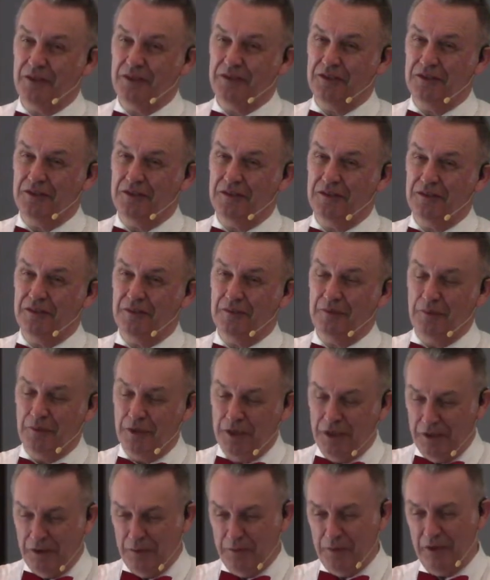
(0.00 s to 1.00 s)
Which,
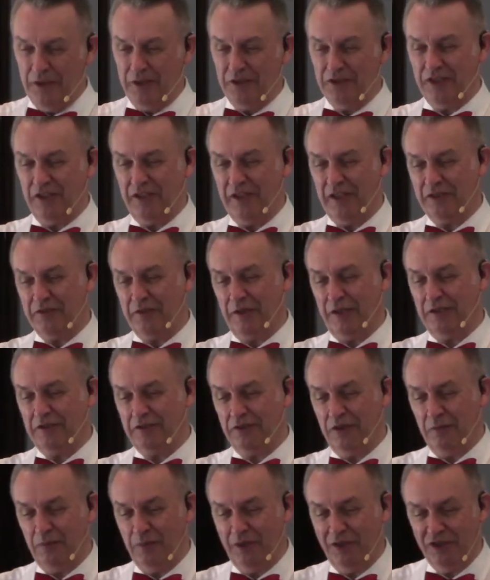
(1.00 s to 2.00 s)
Medo-Persia, that's
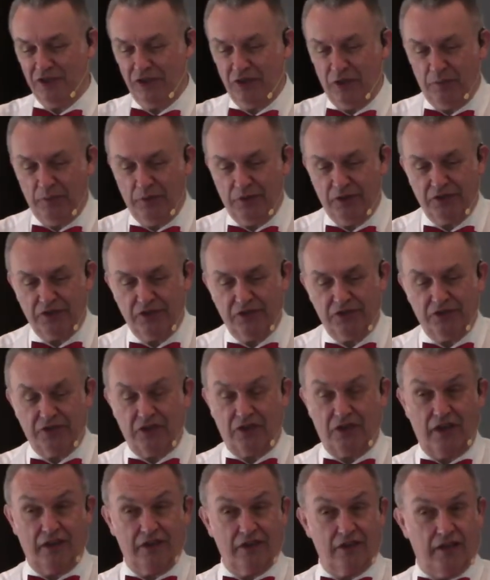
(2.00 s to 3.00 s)
right. So the Medes and the
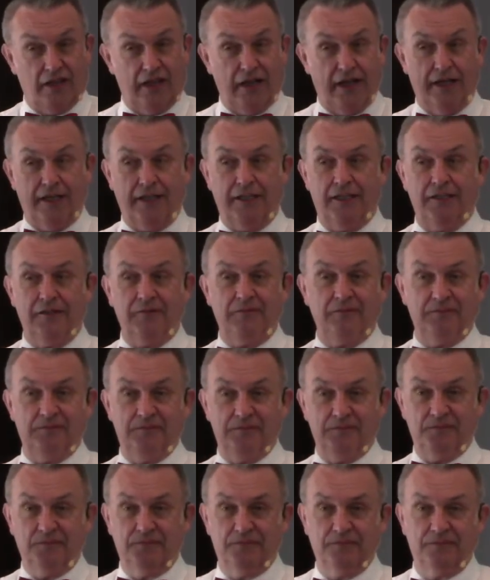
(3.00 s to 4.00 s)
Persians, and then the lion.